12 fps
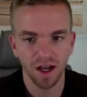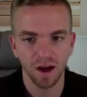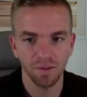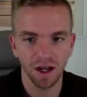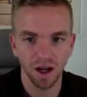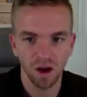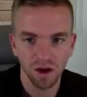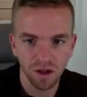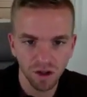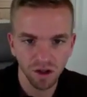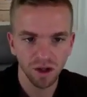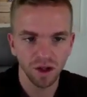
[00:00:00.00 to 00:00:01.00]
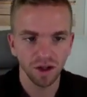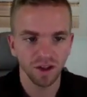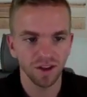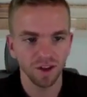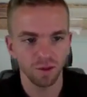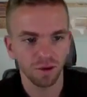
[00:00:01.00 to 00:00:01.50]
about
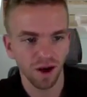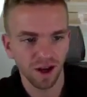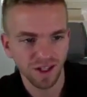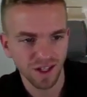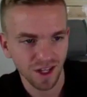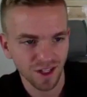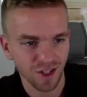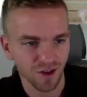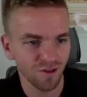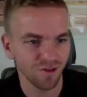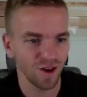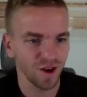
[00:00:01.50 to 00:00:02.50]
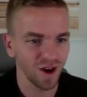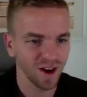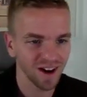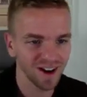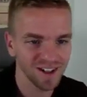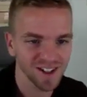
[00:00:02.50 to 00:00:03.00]
the process so
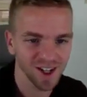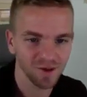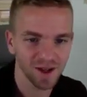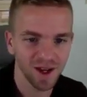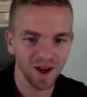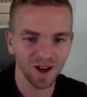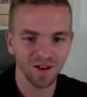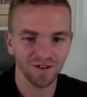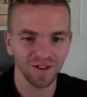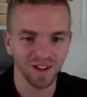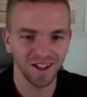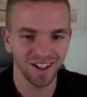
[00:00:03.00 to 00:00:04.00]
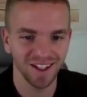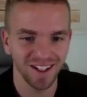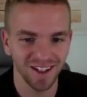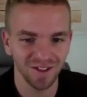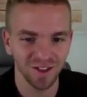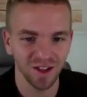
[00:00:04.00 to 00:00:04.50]
far. Tell me how you're feeling.
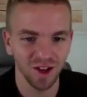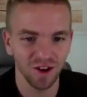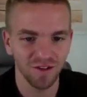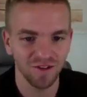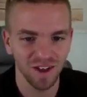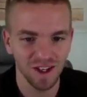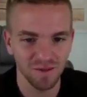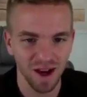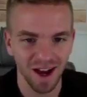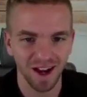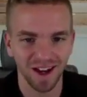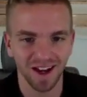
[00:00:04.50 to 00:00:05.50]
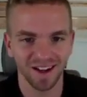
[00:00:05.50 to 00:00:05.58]
Give a little feedback.